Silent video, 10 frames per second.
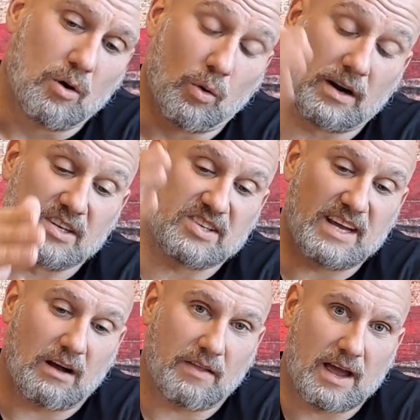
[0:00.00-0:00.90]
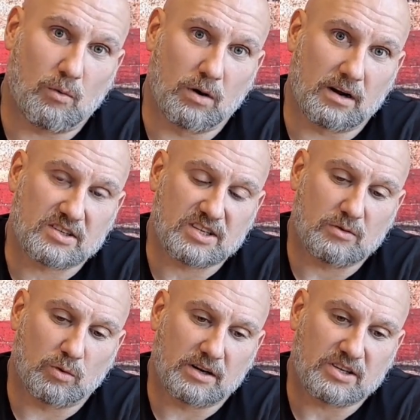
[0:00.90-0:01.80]
We're going to see how that works,
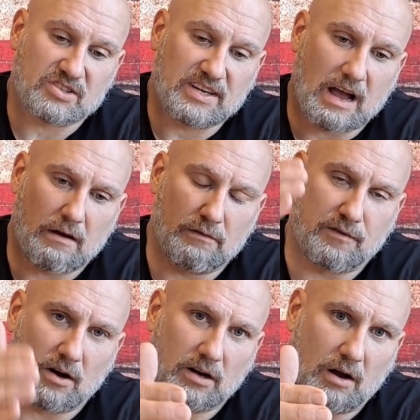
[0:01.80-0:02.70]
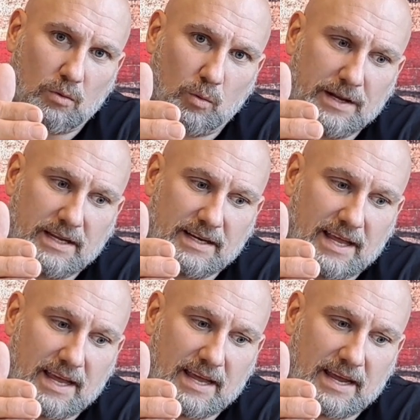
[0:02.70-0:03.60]
and we're going to see how far out we can
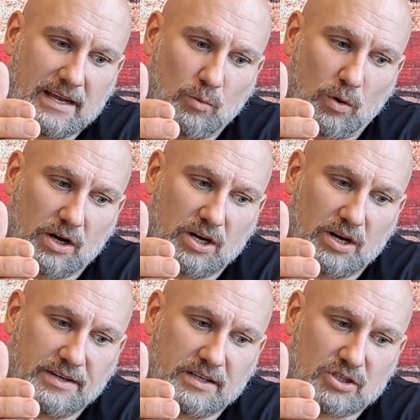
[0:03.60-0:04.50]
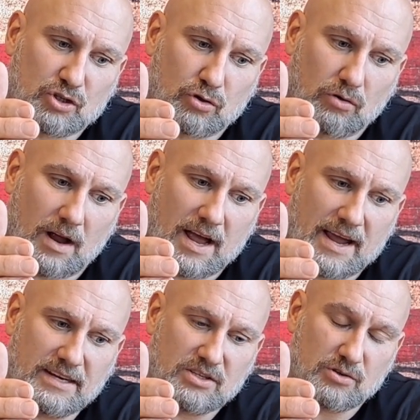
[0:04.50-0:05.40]
hit, and we're going to
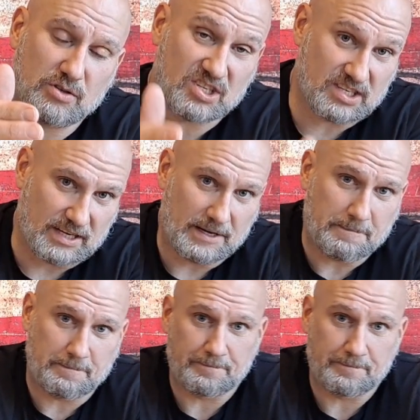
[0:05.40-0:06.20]
try to see